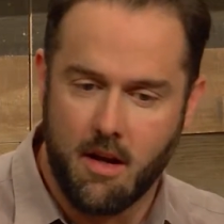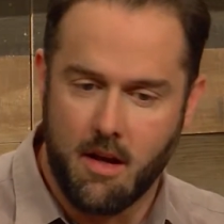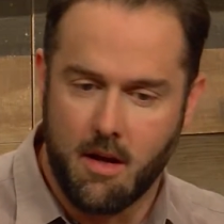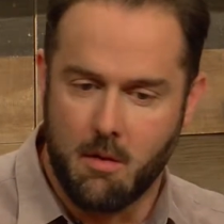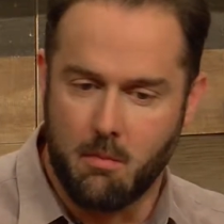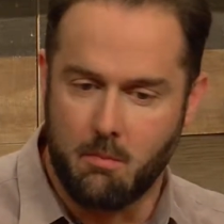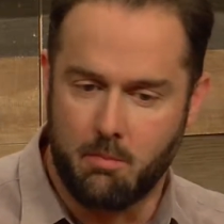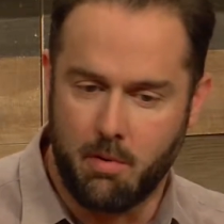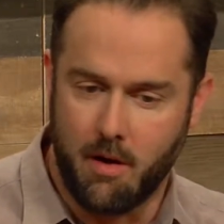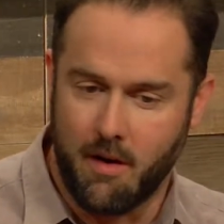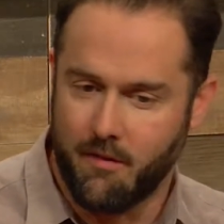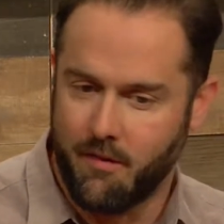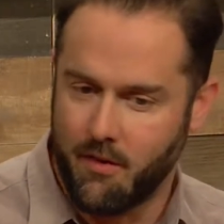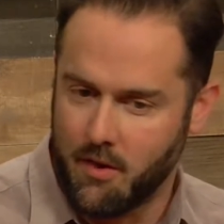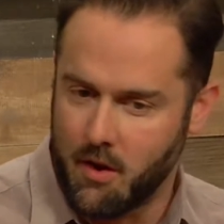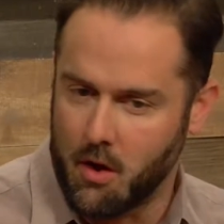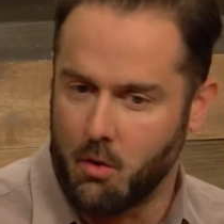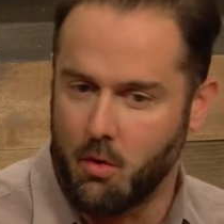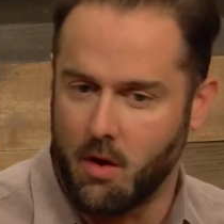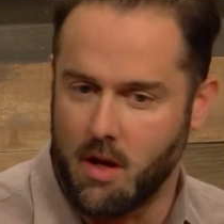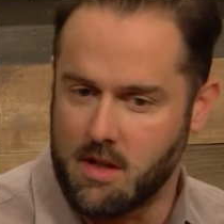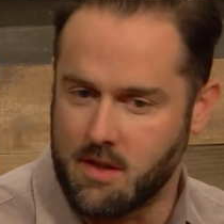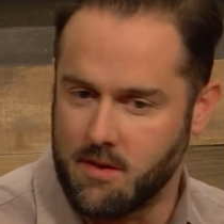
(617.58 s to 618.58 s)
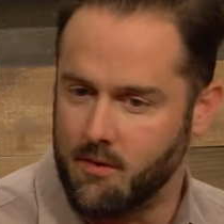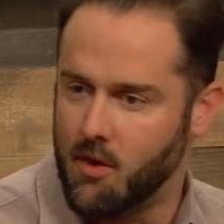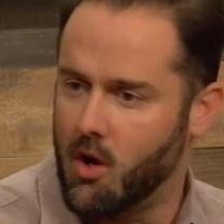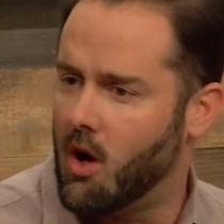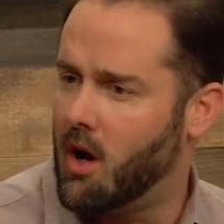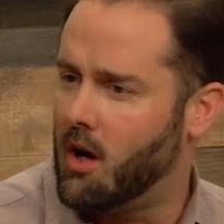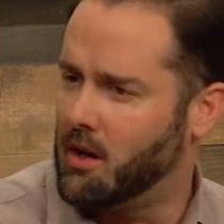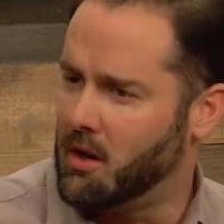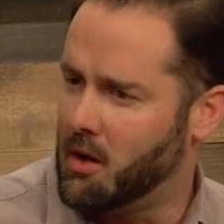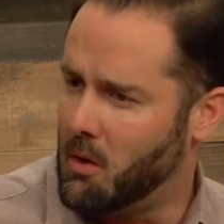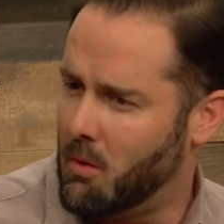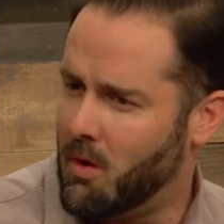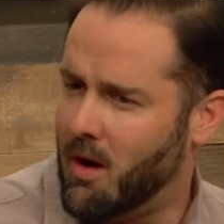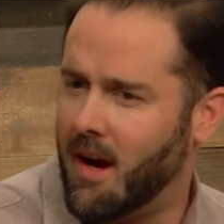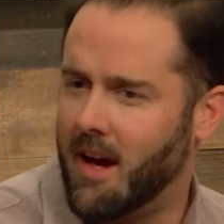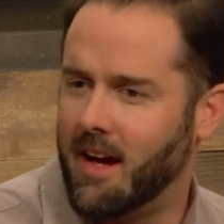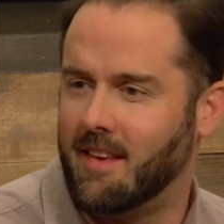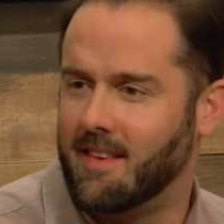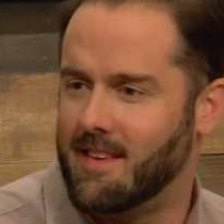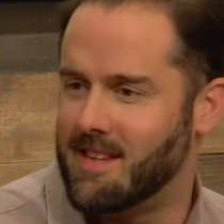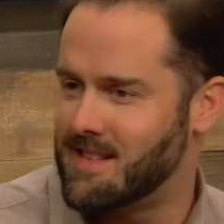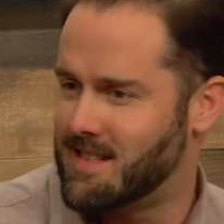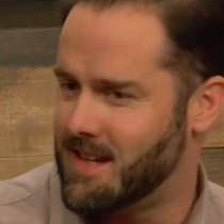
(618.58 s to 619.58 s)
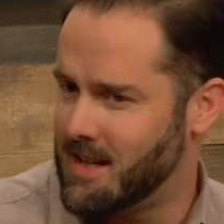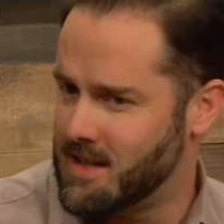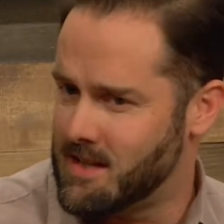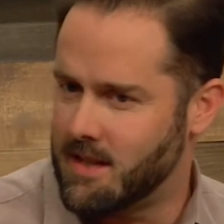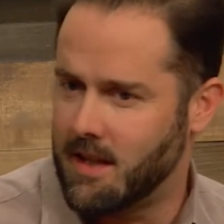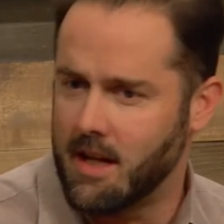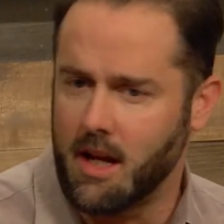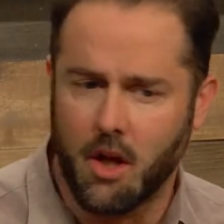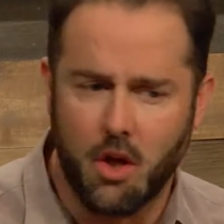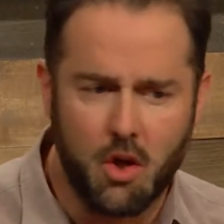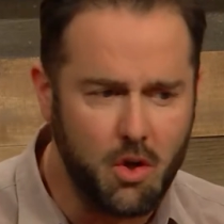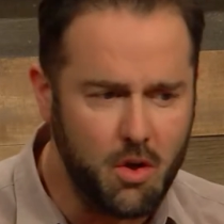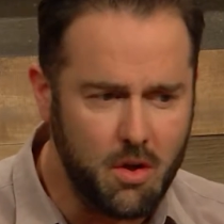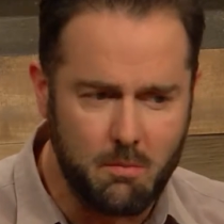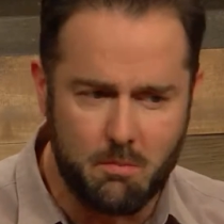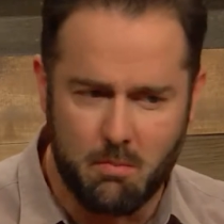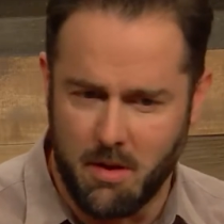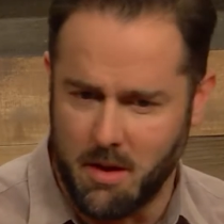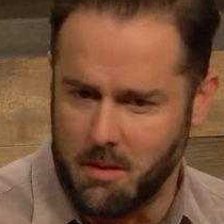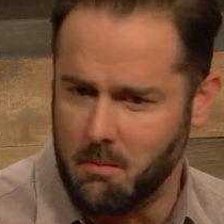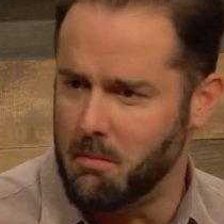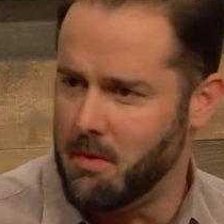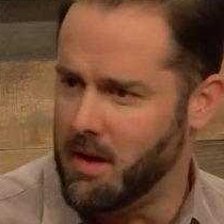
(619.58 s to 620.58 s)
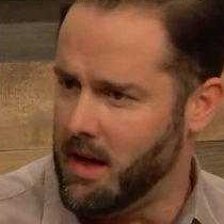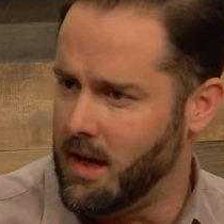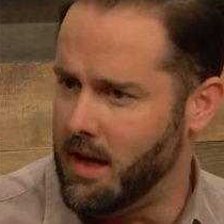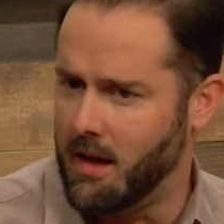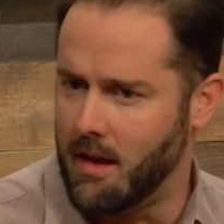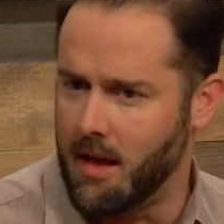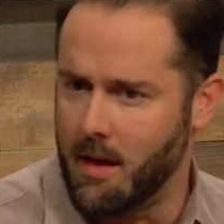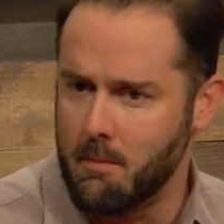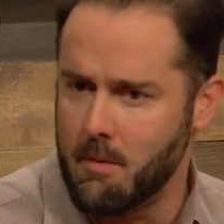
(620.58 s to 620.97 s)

But for the grace of God go I, in the sense that it could be me.